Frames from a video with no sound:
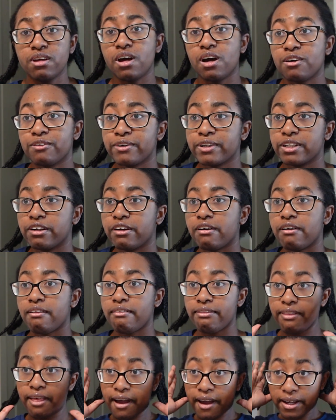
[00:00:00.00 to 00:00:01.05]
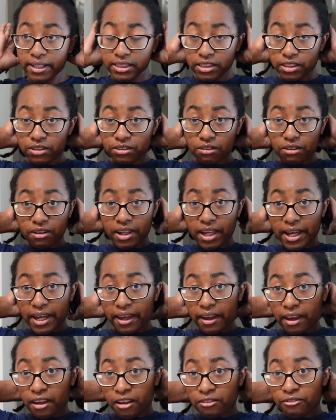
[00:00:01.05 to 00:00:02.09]
Alright y'all, that is all I
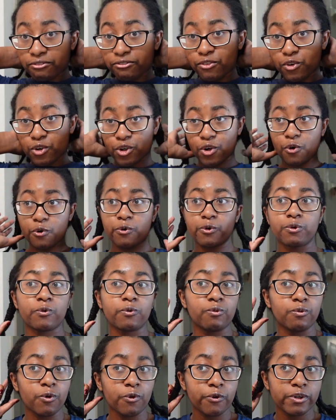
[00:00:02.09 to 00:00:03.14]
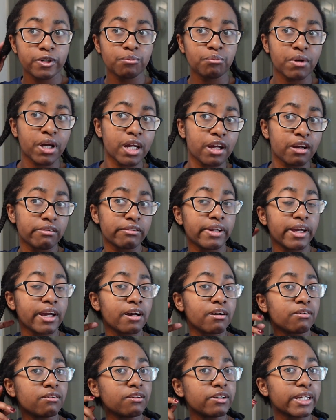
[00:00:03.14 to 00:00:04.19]
have for growing my hair
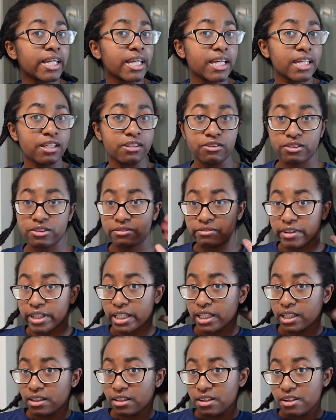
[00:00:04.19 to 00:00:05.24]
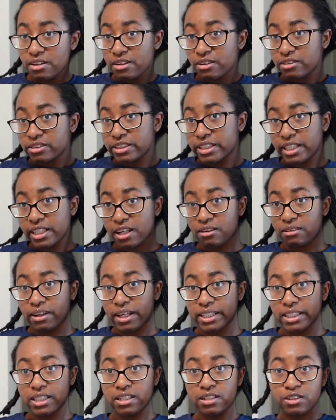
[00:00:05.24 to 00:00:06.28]
down. Again, it looks funny sticking out
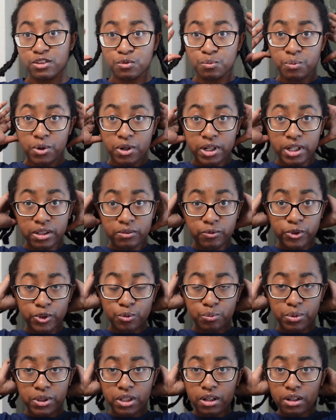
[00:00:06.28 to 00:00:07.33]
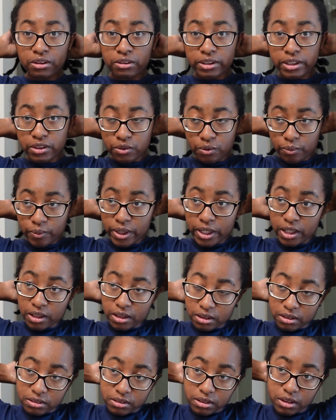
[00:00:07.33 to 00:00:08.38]
like this, but when you put it underneath the wig,
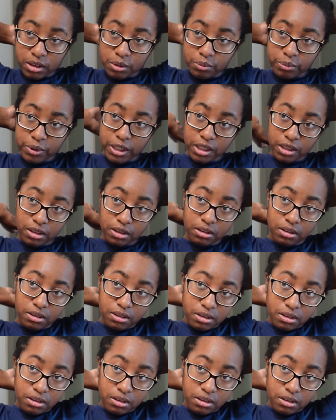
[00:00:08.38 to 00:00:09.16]
it's gonna be